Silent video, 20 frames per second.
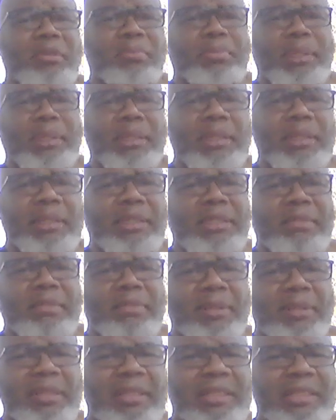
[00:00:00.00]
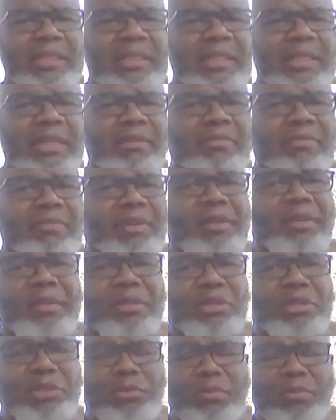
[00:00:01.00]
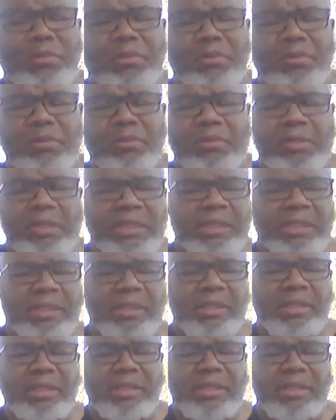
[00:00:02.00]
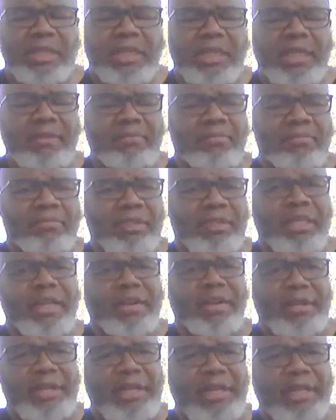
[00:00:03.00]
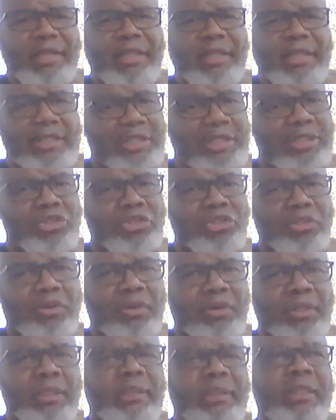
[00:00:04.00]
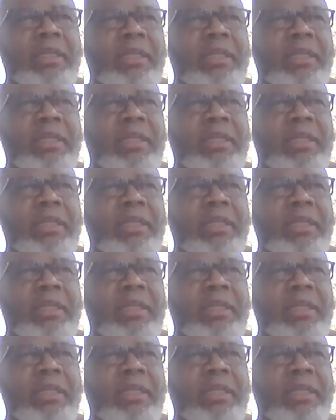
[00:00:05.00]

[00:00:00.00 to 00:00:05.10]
and peanuts, but it's not very strong. It's not there yet. I just started.